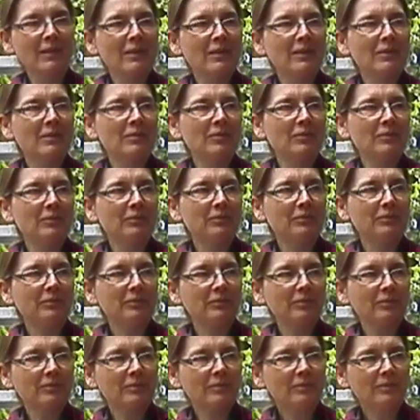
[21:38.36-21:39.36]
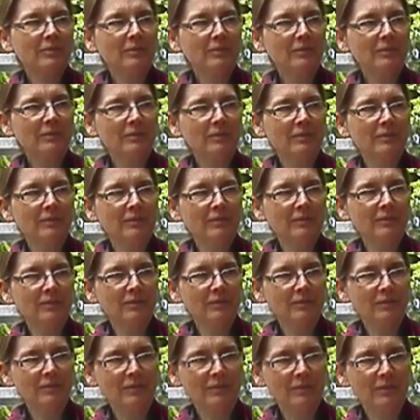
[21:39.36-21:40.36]

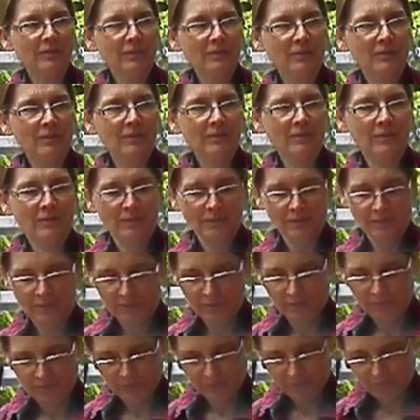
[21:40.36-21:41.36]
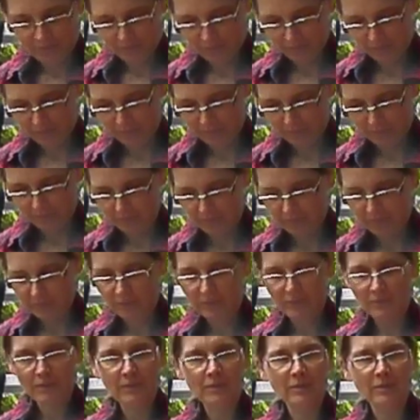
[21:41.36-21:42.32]
(not speaking)